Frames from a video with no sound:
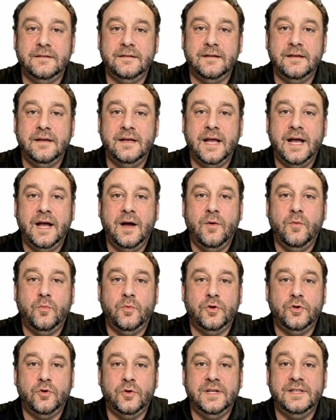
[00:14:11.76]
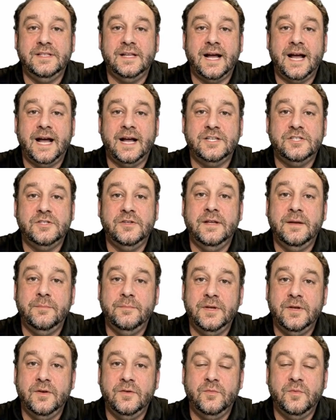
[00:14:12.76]
Now we're going to actually
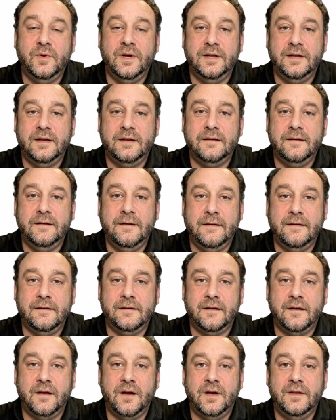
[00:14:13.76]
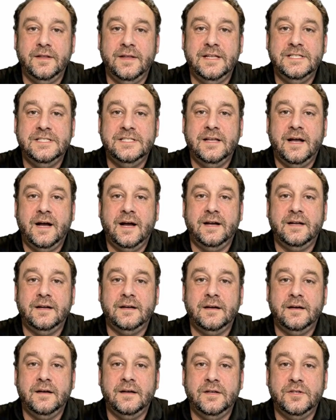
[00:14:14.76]
build one. On this slide,
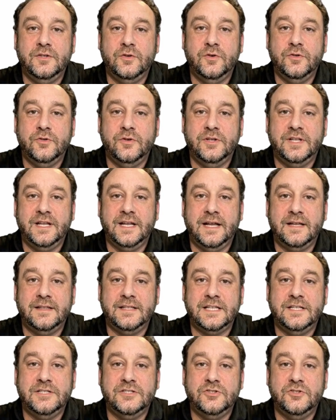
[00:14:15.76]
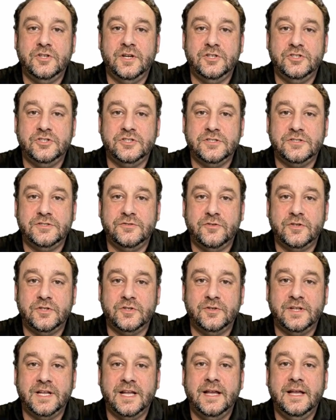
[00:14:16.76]
you're looking at the instructions for
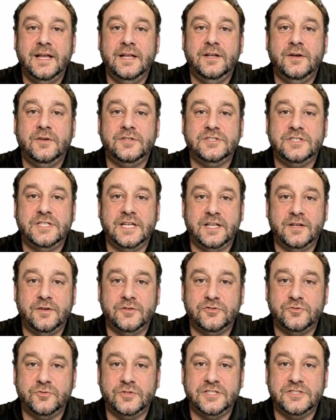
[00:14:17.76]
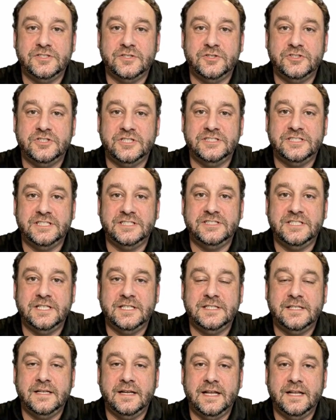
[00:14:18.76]
creating your Sales Research
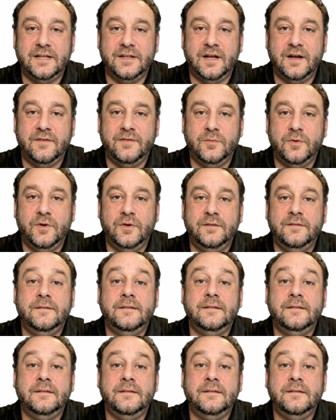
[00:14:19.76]
Assistant in Lovable.